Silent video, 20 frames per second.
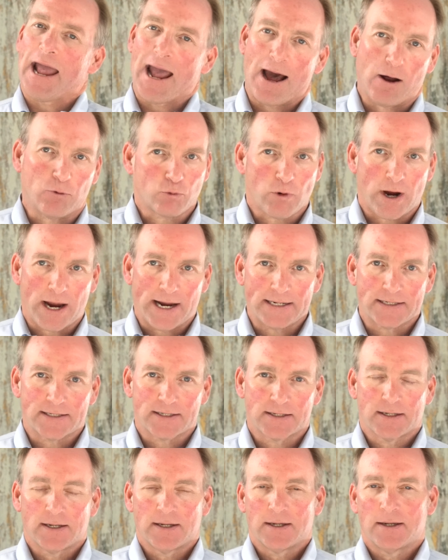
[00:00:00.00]

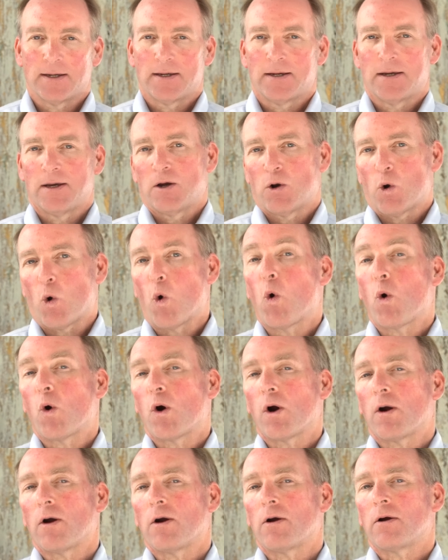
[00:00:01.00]
outright
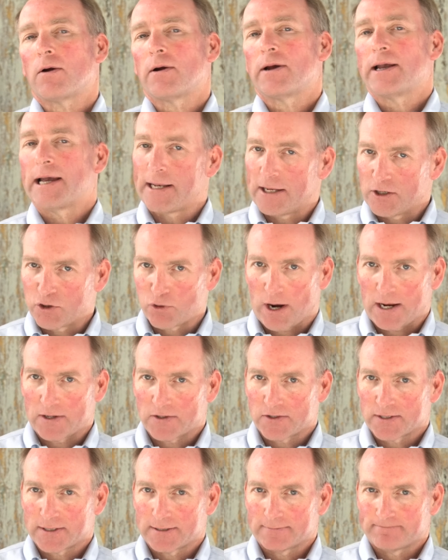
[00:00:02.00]
or in a
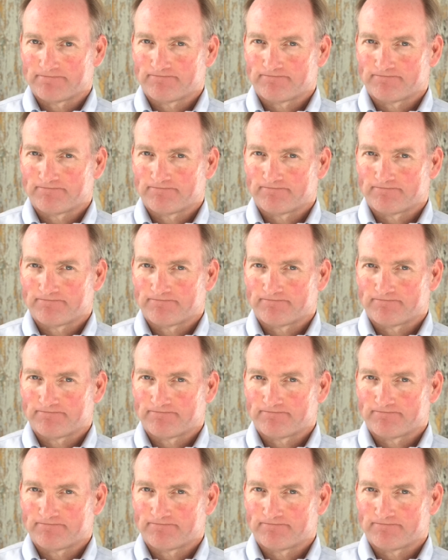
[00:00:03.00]
trust.